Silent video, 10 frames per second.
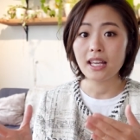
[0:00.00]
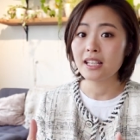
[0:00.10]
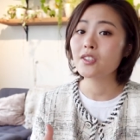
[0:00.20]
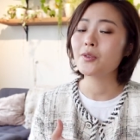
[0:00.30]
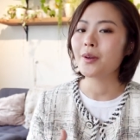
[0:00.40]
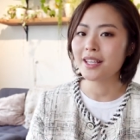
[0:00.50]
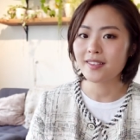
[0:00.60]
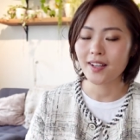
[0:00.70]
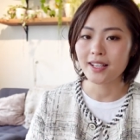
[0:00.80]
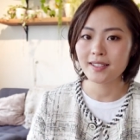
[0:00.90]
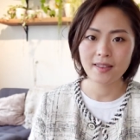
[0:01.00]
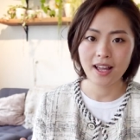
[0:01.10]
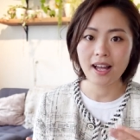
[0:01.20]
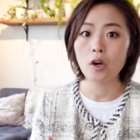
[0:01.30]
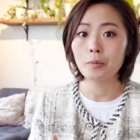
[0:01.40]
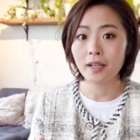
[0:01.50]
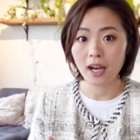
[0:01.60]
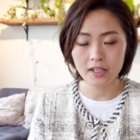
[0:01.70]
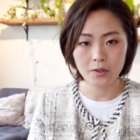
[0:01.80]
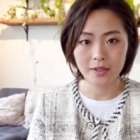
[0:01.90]
into insights that help
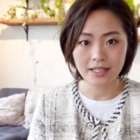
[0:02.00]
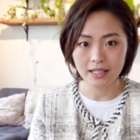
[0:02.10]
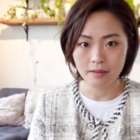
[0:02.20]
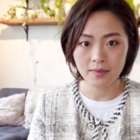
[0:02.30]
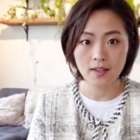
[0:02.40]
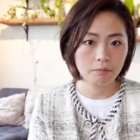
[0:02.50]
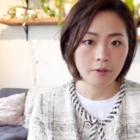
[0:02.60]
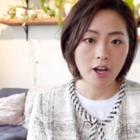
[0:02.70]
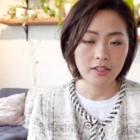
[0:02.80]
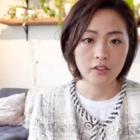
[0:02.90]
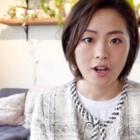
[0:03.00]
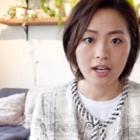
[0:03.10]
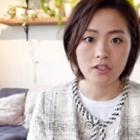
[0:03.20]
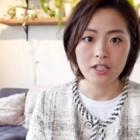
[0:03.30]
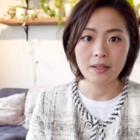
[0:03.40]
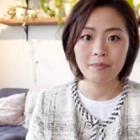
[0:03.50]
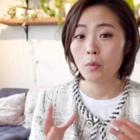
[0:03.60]
guide your team's product strategy.